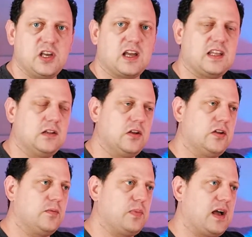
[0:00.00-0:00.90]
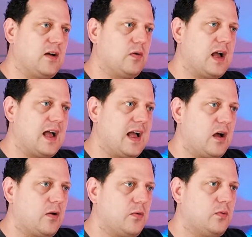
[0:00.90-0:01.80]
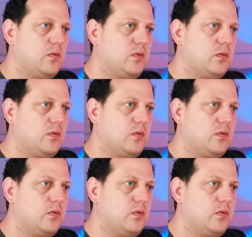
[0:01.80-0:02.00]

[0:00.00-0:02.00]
I can learn about how